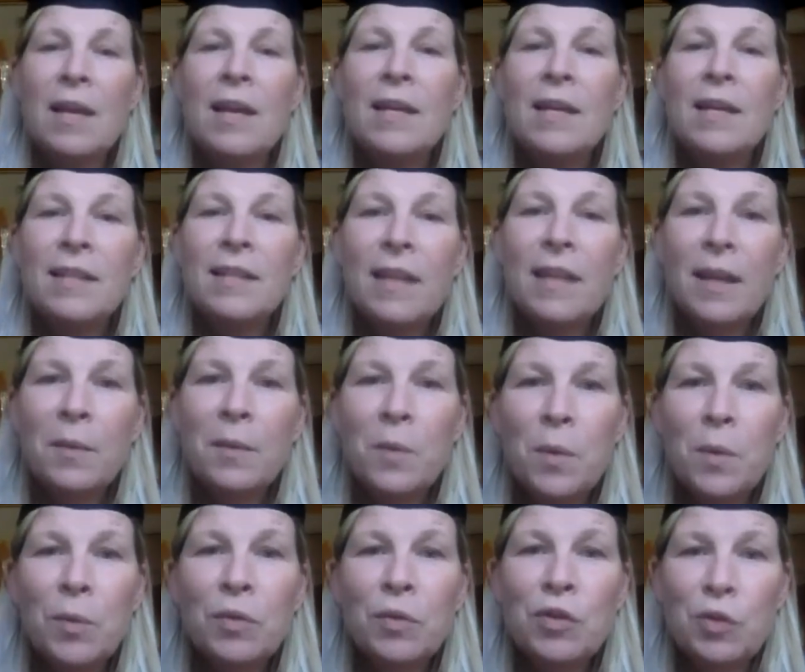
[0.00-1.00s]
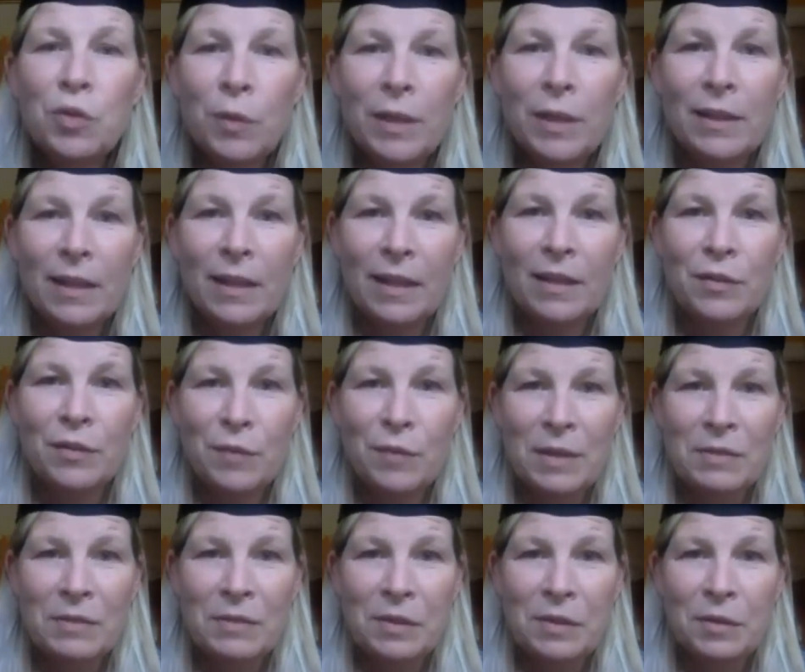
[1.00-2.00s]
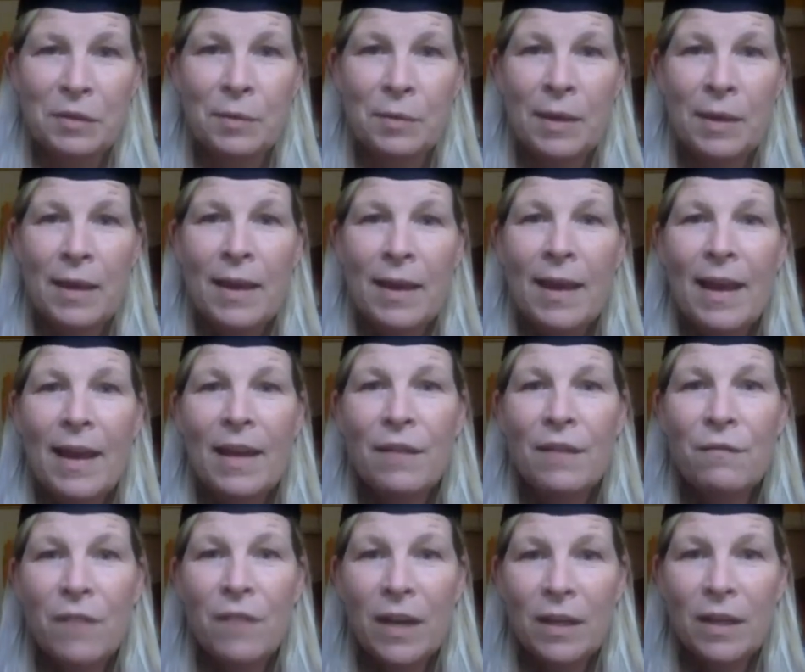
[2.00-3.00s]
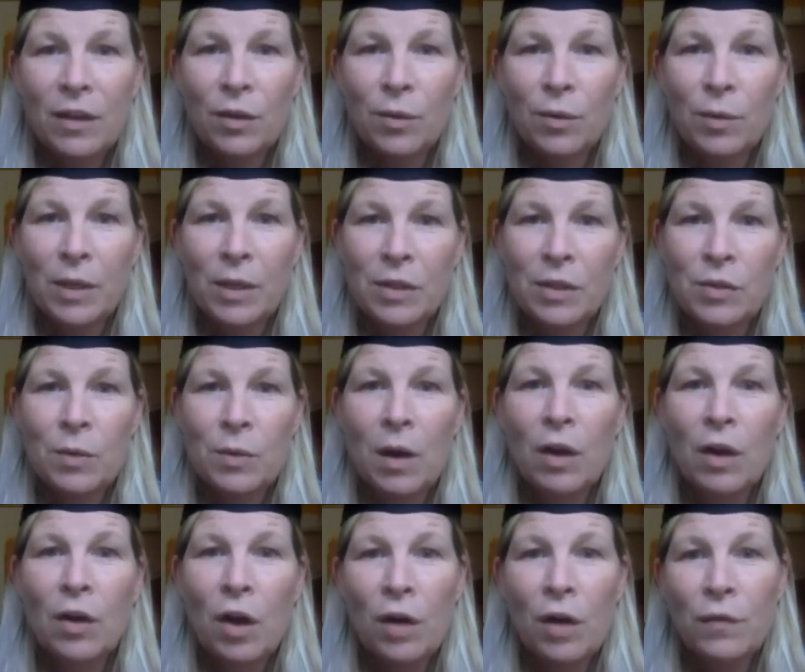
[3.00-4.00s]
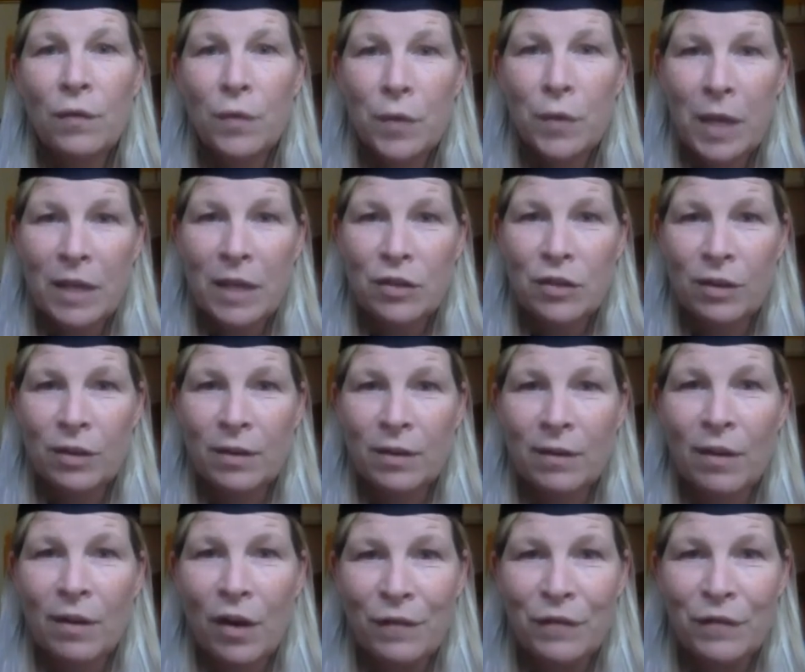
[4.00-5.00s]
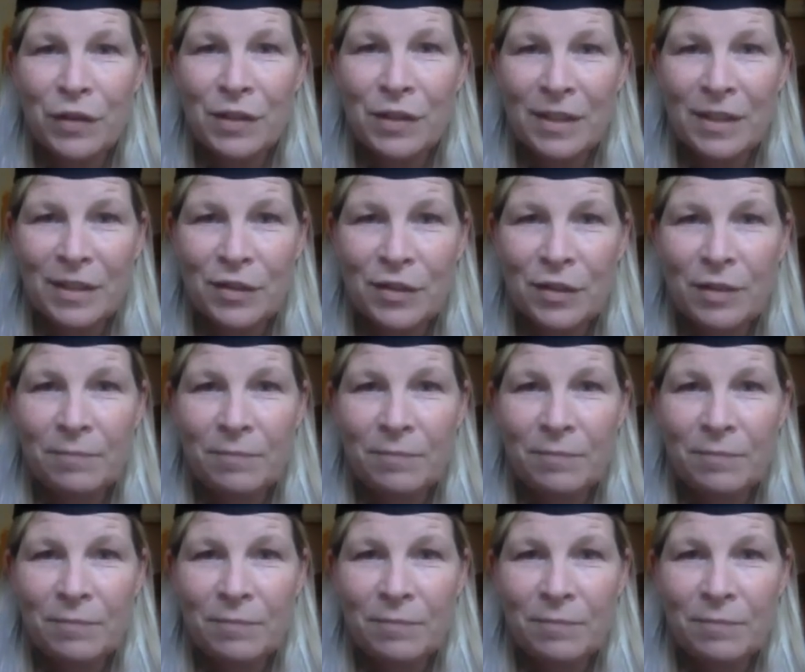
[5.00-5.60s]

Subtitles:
Today, we will jointly address you and invite you into our convocation conversation.